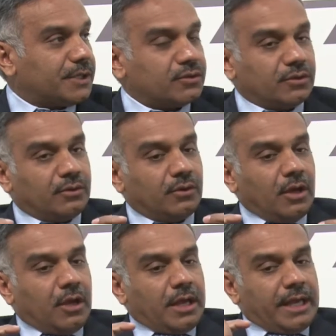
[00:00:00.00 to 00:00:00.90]
So
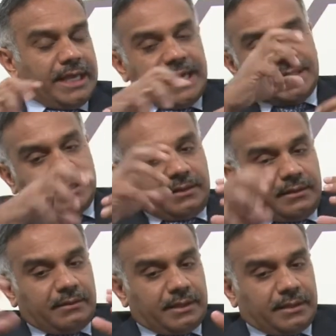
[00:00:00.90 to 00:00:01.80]
each
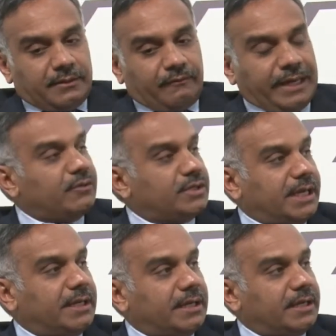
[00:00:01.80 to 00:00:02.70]
value
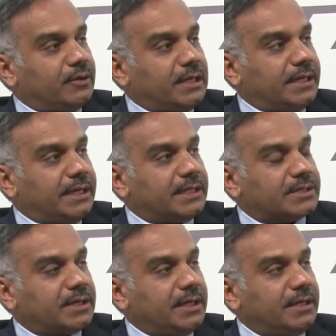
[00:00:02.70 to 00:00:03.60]
chain in a utility
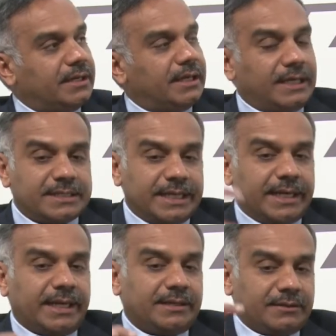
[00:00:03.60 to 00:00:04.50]
industry is getting